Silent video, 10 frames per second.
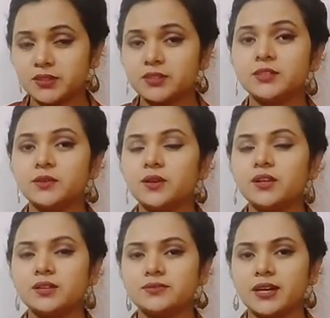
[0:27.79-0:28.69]
you all
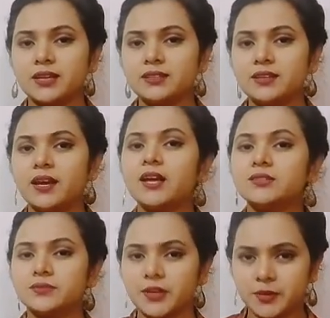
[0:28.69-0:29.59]
are fine and
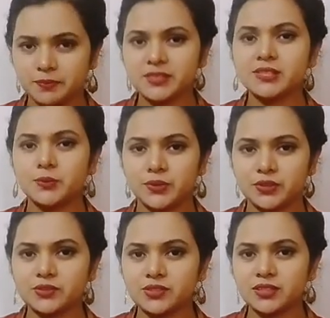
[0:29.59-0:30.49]
very busy with your
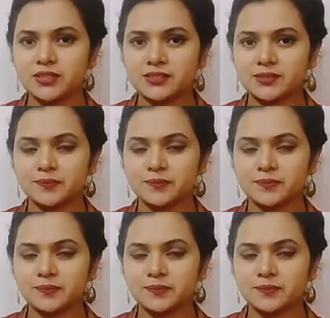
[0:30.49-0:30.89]
studies.